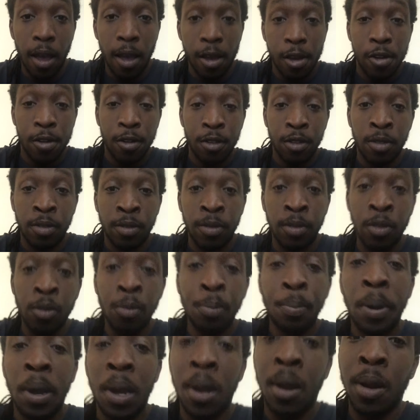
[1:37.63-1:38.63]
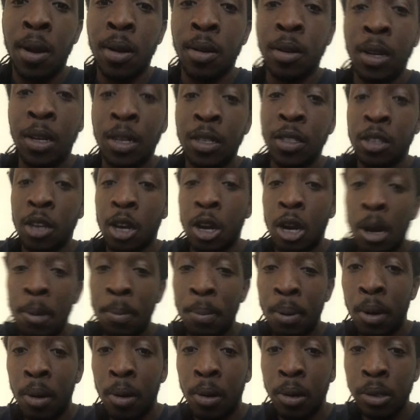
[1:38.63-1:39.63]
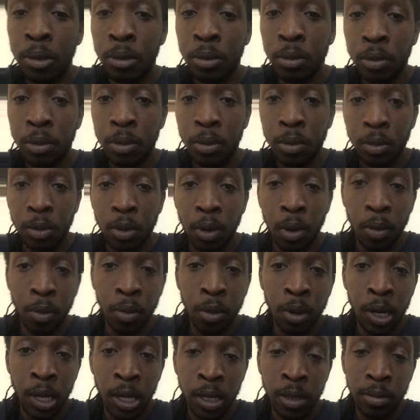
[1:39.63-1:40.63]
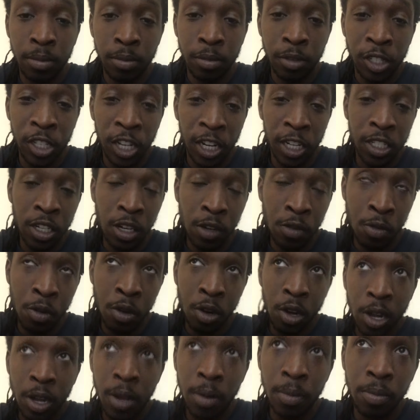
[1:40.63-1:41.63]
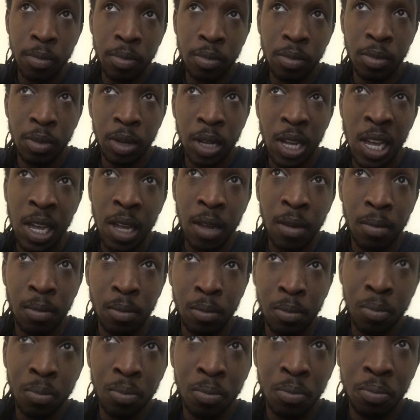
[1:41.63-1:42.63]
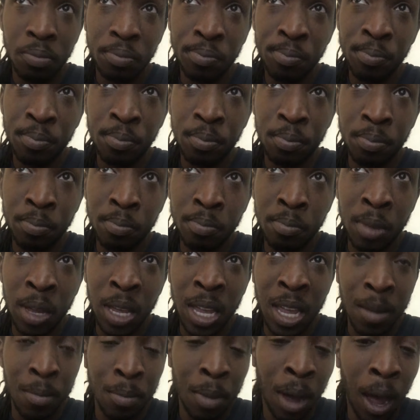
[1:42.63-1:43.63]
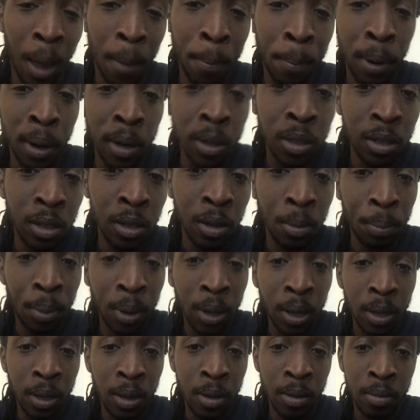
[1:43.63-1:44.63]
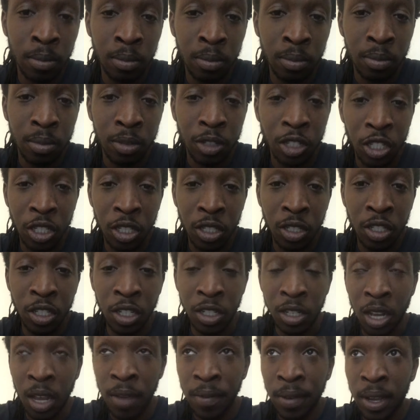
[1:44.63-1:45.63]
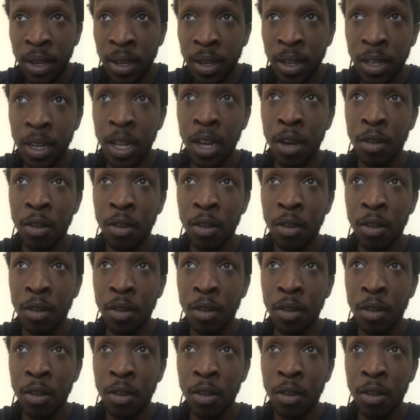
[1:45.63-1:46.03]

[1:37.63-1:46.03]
you pair Dontari Poe with J.J. Watt and, in my personal opinion, Jadeveon Clowney.